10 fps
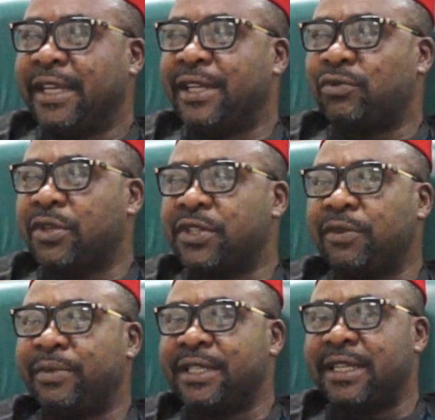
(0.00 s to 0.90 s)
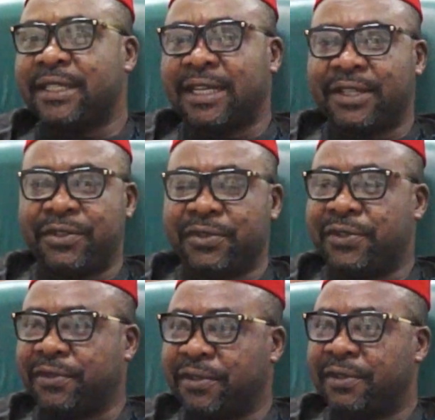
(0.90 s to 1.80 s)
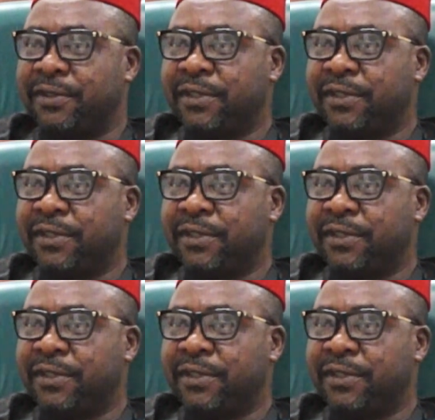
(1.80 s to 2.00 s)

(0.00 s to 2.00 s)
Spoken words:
It was not business as usual.